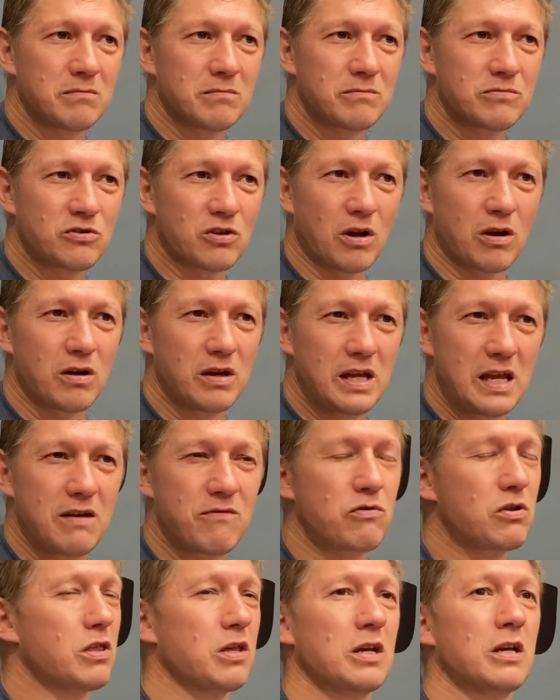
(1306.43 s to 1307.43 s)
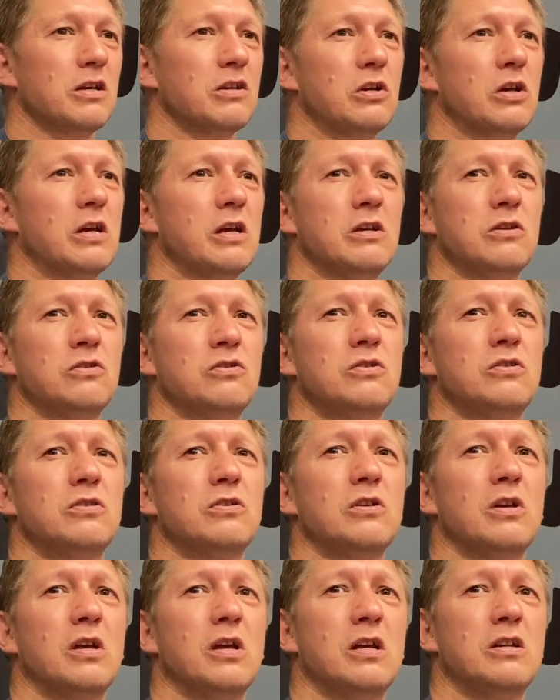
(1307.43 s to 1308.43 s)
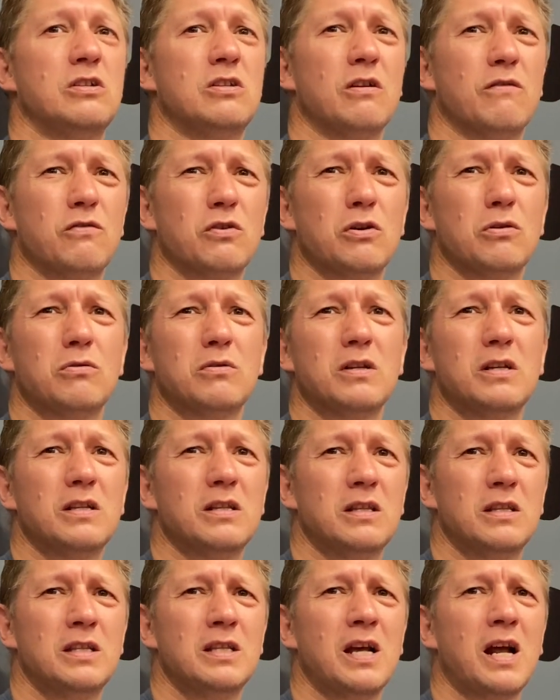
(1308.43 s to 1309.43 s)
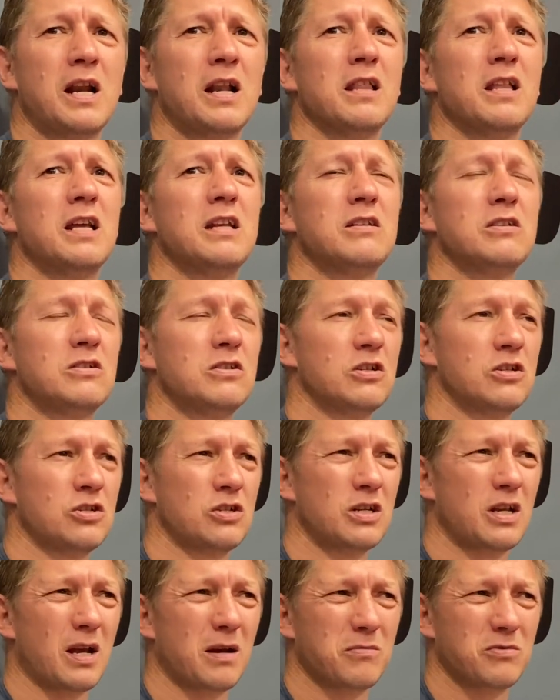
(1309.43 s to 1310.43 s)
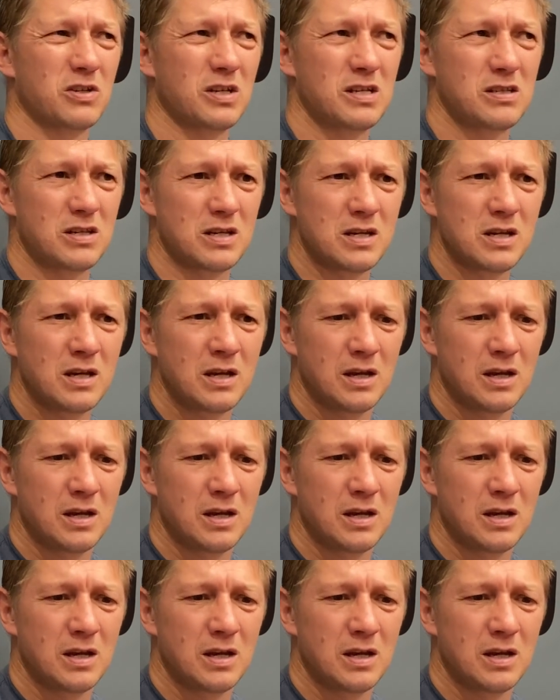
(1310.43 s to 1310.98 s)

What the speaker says: so everything is difficult. None of that decision comes easy.